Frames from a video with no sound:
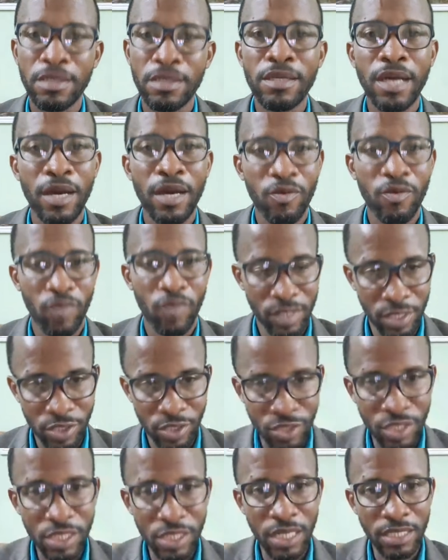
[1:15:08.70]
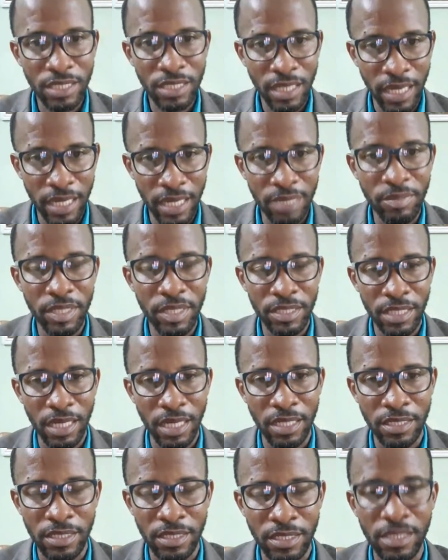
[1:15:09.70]
And once a judge has the kind of
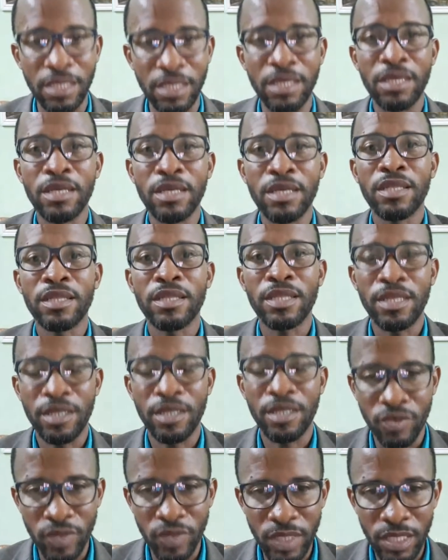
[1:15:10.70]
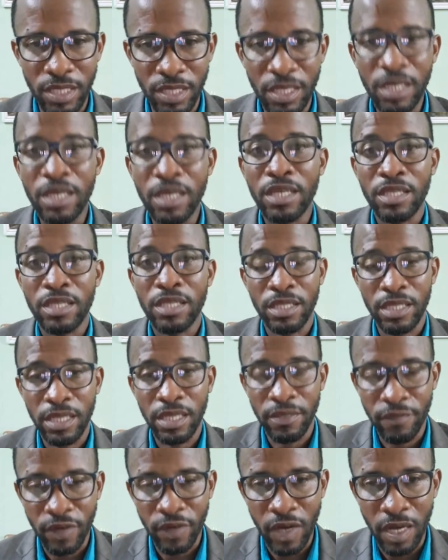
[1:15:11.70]
mentality, they'll agree that they
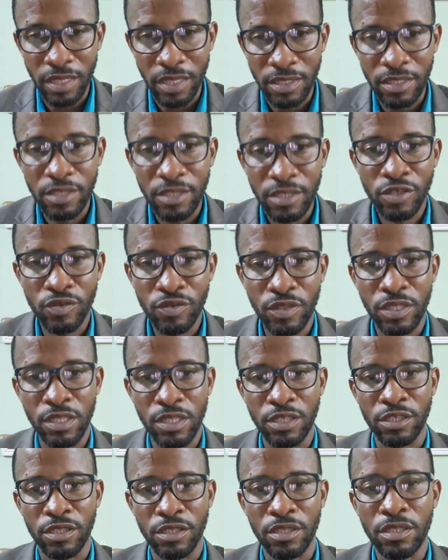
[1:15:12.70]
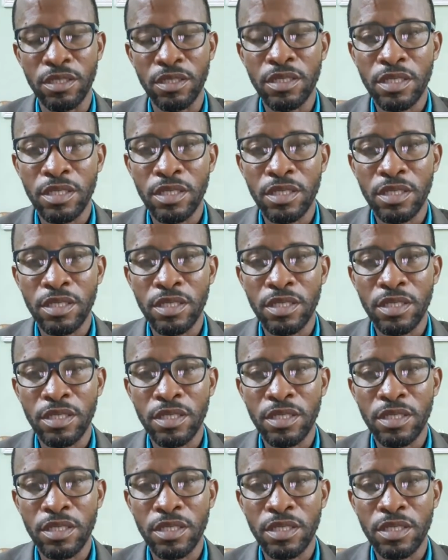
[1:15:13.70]
have got jurisdiction.